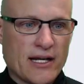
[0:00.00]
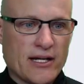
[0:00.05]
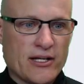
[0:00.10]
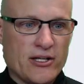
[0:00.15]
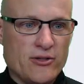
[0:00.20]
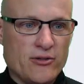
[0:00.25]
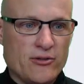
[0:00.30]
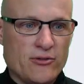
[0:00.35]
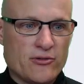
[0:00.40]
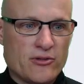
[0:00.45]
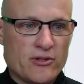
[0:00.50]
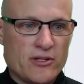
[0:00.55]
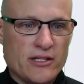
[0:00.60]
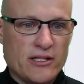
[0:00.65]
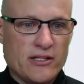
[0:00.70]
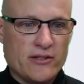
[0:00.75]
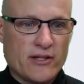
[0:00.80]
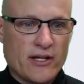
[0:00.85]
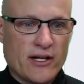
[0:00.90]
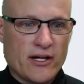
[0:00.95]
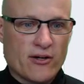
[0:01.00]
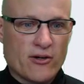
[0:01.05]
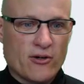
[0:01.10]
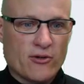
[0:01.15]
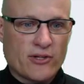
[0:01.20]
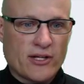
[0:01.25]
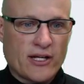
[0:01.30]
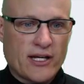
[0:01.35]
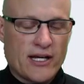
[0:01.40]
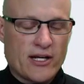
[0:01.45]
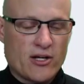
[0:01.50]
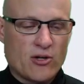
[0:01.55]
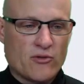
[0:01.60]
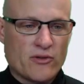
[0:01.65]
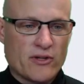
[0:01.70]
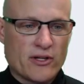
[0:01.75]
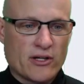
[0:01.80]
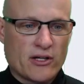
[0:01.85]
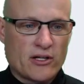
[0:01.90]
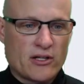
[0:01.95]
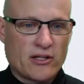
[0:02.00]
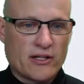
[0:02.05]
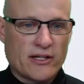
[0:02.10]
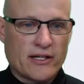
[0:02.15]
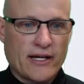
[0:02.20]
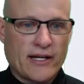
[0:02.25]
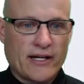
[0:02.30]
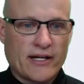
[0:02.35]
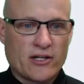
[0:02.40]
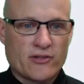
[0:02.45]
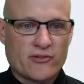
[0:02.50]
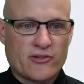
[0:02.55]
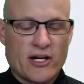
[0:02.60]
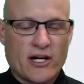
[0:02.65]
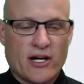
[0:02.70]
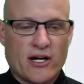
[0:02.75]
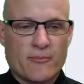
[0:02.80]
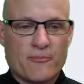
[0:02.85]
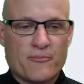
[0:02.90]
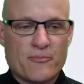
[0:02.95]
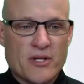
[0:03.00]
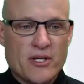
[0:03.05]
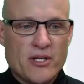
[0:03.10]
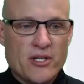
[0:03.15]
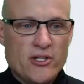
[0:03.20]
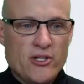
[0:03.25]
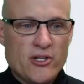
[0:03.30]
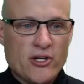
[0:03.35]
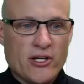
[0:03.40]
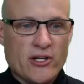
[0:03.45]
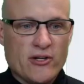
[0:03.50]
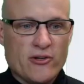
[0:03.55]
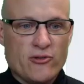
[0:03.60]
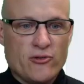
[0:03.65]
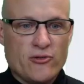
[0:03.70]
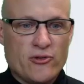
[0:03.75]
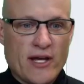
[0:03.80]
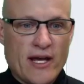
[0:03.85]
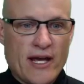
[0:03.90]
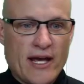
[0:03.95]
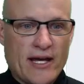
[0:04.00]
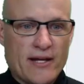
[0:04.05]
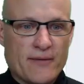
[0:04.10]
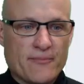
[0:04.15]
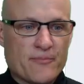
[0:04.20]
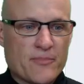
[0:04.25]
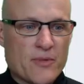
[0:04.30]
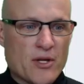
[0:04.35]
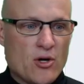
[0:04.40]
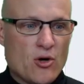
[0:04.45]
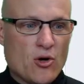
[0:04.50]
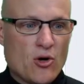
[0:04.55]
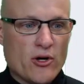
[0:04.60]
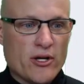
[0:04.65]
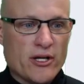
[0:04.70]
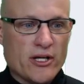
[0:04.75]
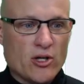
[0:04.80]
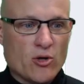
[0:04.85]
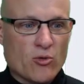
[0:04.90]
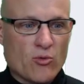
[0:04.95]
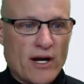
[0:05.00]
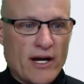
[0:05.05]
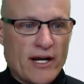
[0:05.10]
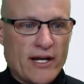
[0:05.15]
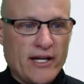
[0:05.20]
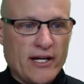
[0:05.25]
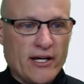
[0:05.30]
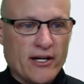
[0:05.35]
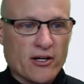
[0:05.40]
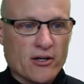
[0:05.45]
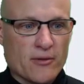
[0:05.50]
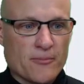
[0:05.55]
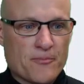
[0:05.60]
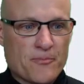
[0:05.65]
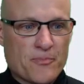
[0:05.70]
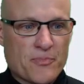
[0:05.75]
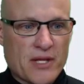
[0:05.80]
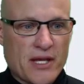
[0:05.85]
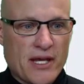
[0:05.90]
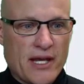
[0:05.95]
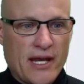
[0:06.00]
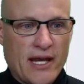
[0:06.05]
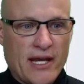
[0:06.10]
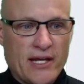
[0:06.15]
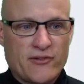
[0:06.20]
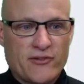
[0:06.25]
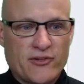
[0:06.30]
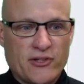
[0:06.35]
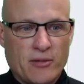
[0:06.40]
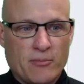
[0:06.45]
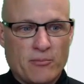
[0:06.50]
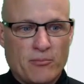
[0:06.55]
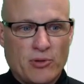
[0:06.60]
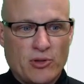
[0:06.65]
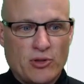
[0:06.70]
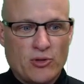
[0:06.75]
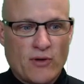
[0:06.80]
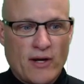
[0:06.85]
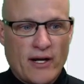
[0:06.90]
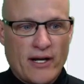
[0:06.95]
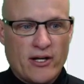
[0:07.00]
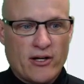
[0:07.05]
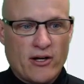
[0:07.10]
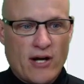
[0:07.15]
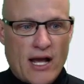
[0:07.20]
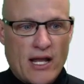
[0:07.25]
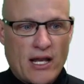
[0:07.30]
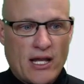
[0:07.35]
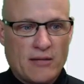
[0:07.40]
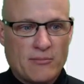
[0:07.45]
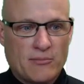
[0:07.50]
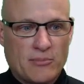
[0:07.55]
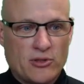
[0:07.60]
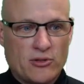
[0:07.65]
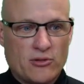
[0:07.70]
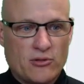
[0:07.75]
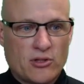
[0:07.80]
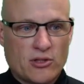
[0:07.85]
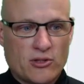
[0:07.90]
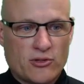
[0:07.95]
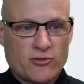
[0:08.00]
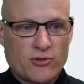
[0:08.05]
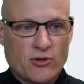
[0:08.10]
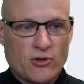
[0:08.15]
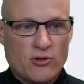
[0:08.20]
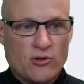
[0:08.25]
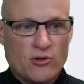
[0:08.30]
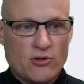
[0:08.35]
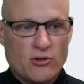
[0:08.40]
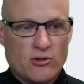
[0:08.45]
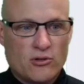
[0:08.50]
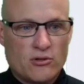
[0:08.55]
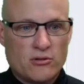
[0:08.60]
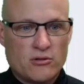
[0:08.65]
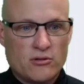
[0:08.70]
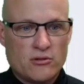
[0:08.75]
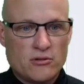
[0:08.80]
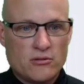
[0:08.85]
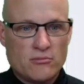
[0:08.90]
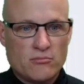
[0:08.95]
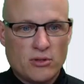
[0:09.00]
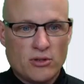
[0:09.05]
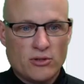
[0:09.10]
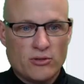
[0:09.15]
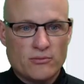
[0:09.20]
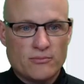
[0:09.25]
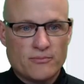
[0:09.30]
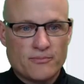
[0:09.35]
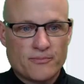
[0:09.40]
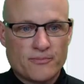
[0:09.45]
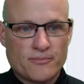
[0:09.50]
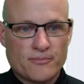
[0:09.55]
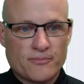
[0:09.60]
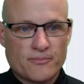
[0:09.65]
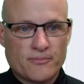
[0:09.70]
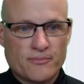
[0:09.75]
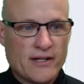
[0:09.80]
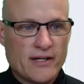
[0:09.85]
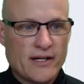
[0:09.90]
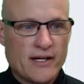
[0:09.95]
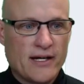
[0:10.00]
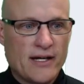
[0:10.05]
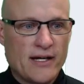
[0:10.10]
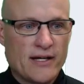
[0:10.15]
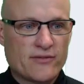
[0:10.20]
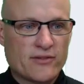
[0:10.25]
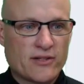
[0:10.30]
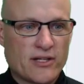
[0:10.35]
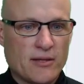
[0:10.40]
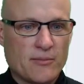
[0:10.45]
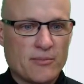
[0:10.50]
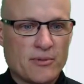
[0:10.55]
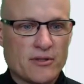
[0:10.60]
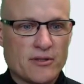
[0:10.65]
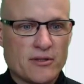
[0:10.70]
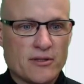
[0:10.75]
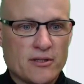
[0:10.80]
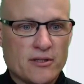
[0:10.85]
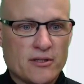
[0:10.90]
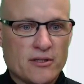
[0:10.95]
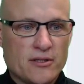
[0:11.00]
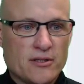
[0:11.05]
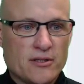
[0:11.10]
I got to use these arrows. I can't go over there and click at it because there, you can use that, or you can go right here and see it in blue right here, highlight in blue, control blue, ah, escape,